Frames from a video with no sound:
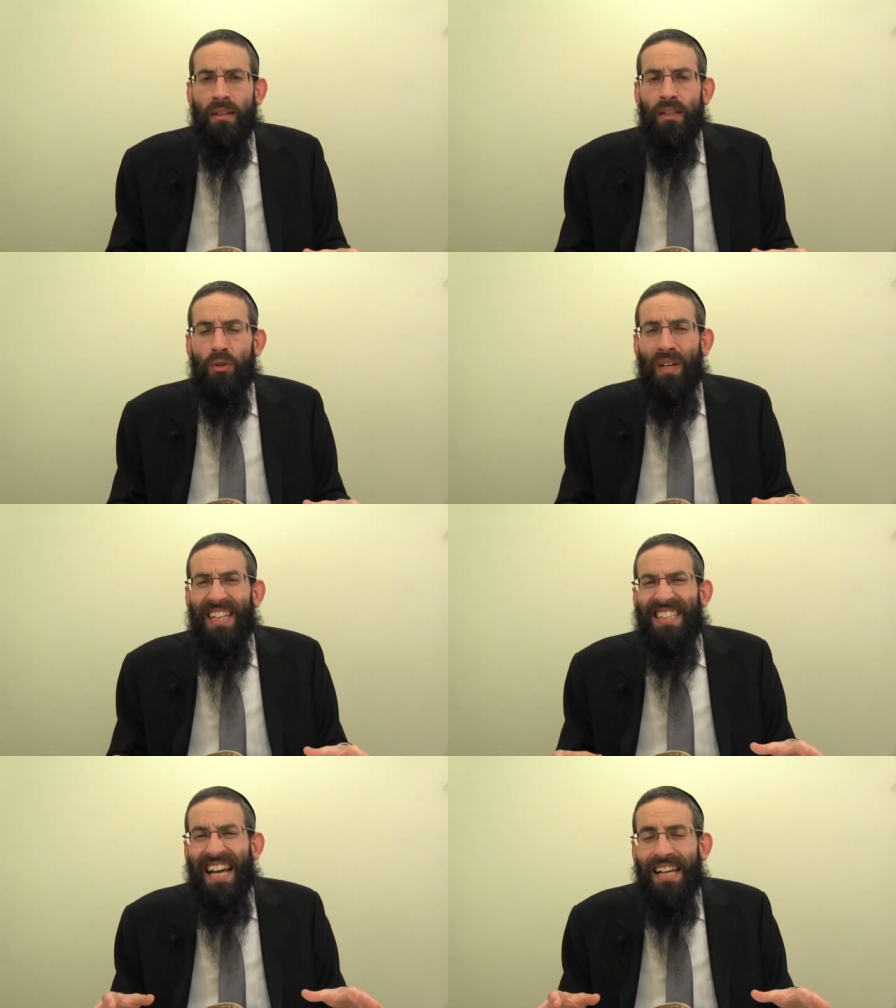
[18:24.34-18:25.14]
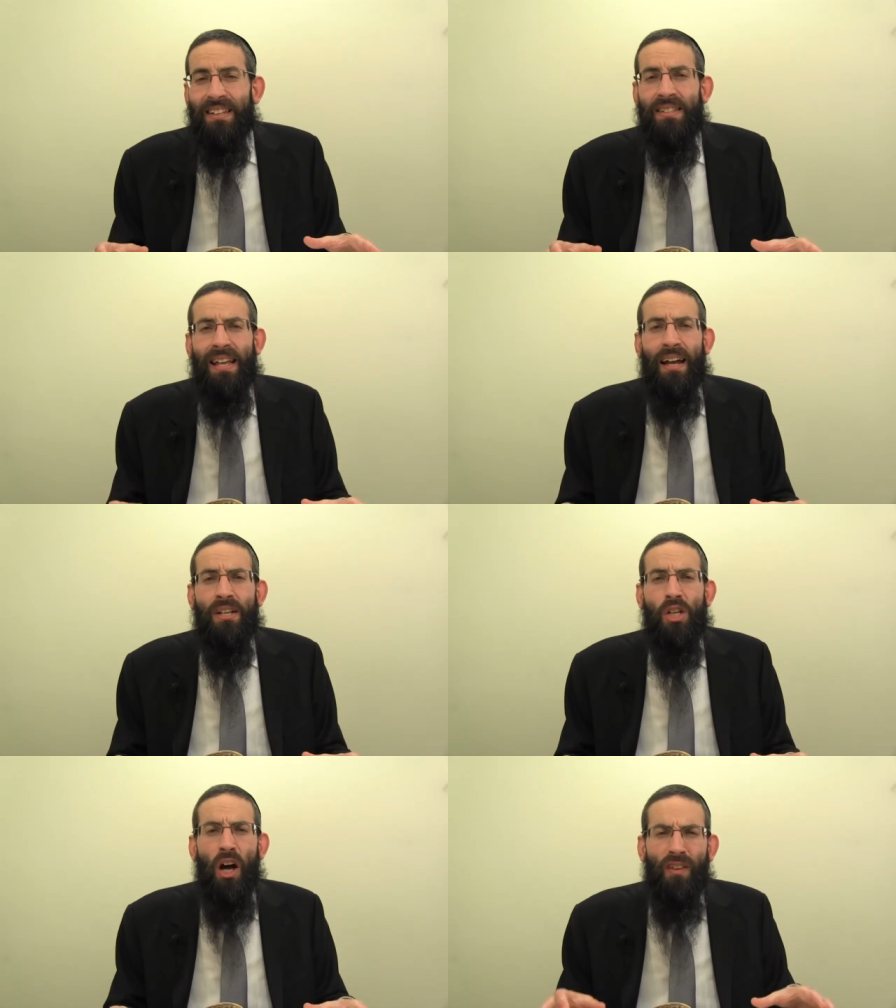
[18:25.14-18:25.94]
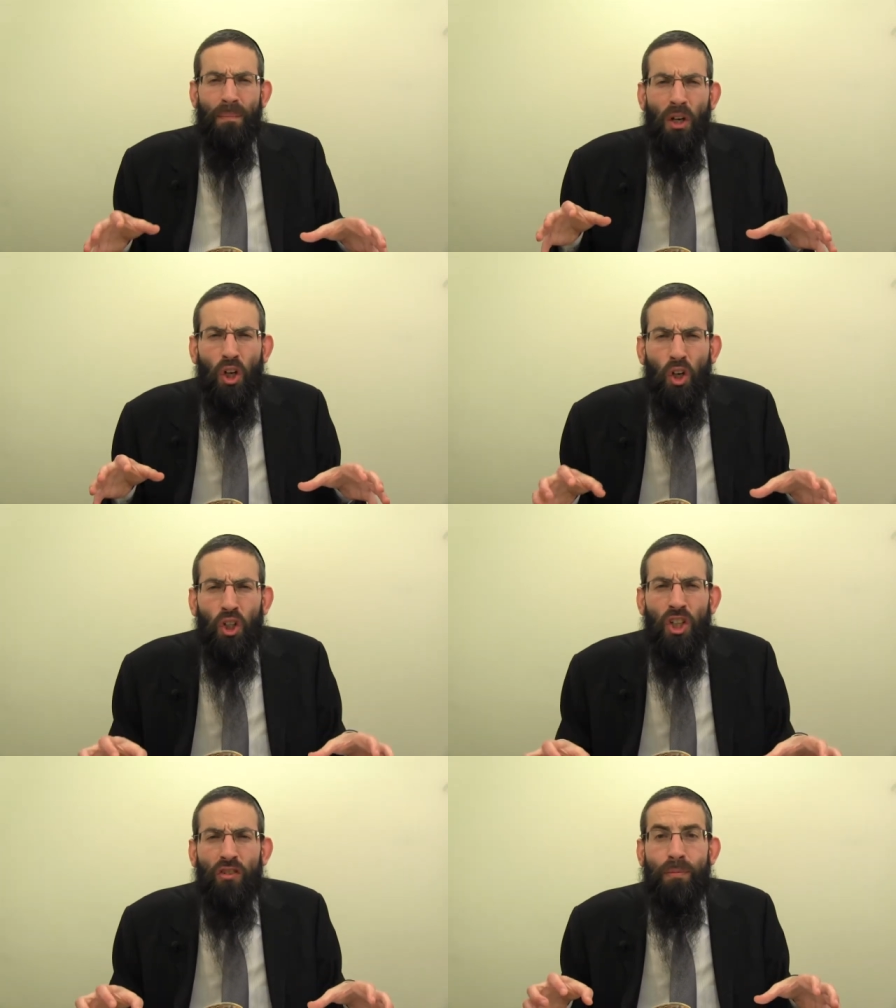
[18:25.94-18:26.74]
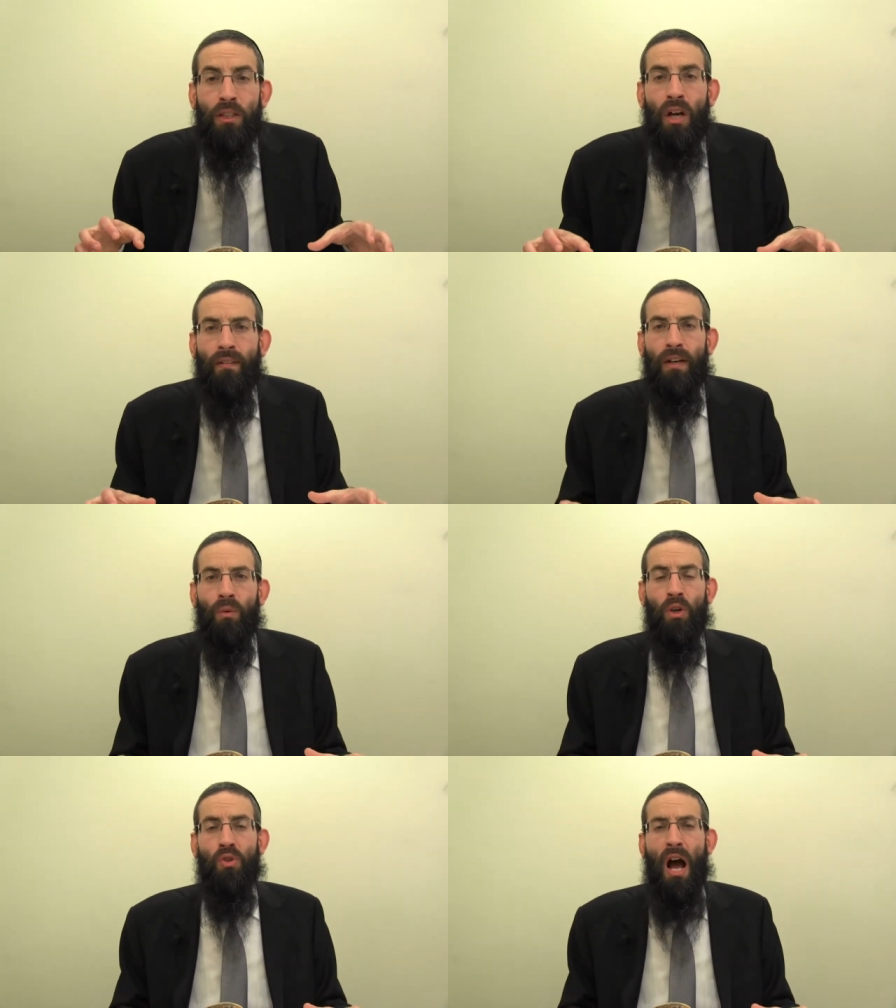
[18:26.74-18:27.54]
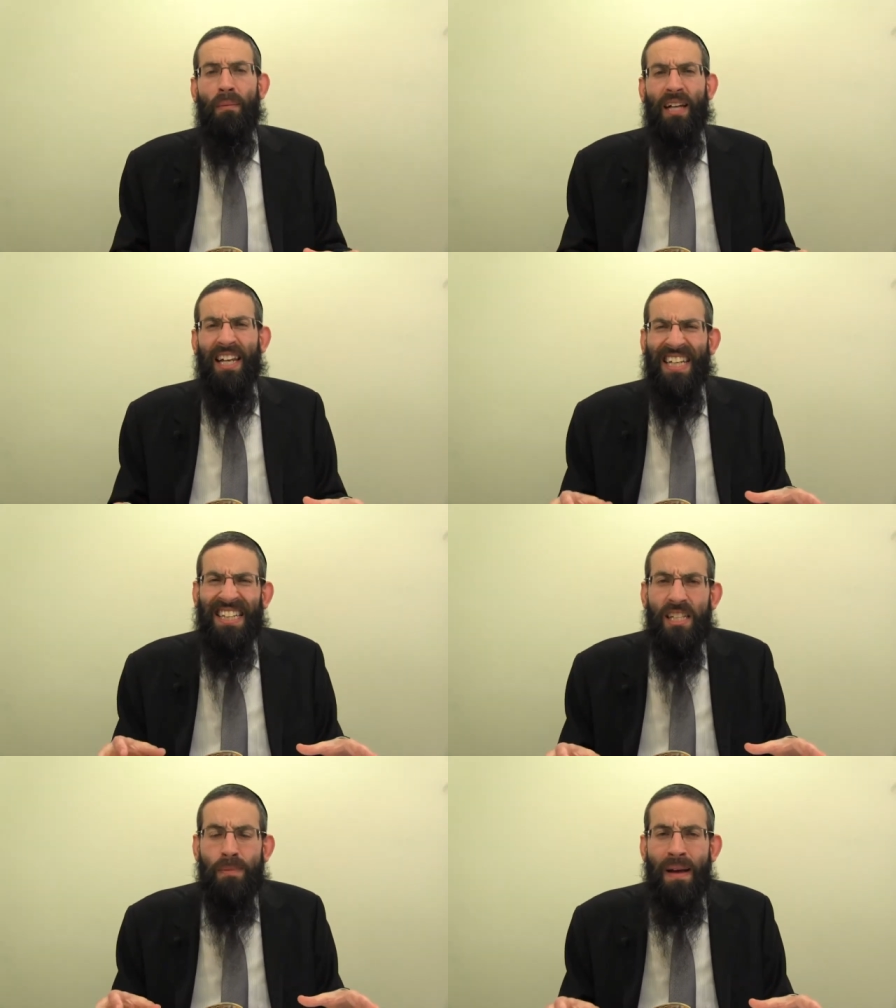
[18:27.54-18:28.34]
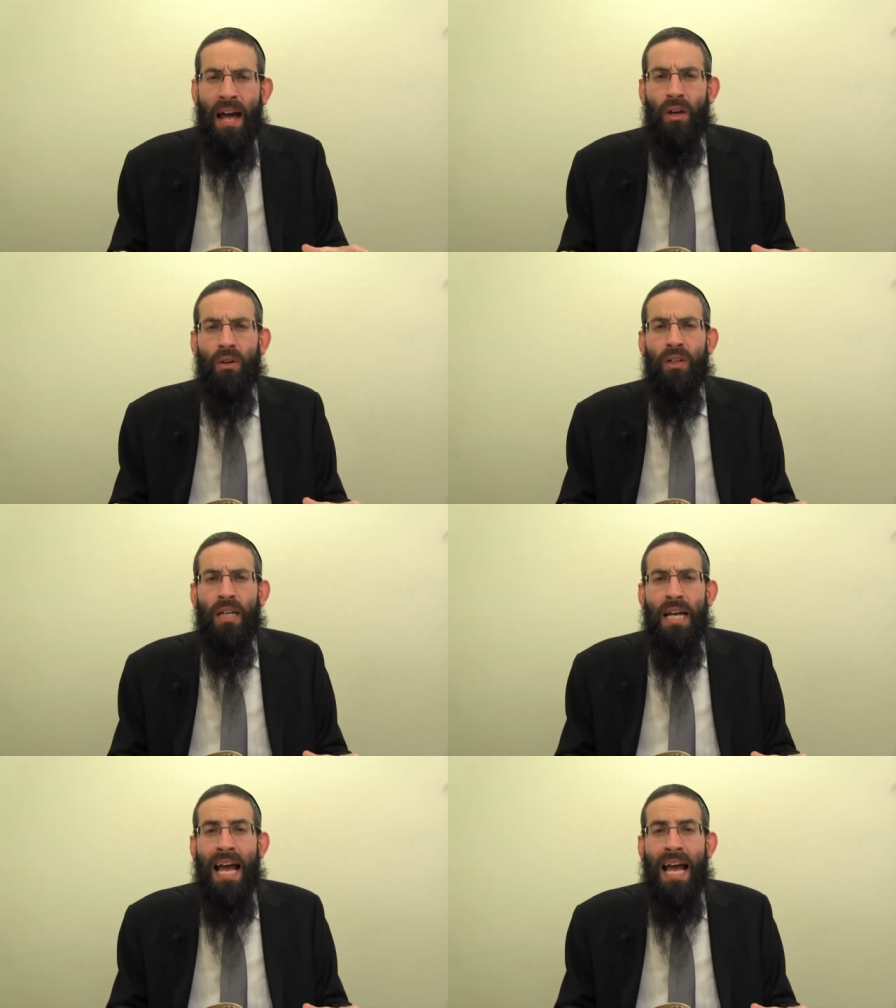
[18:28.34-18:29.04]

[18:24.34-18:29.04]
he's already attained the status of a mechuyev b'davar, one who's obligated in this matter,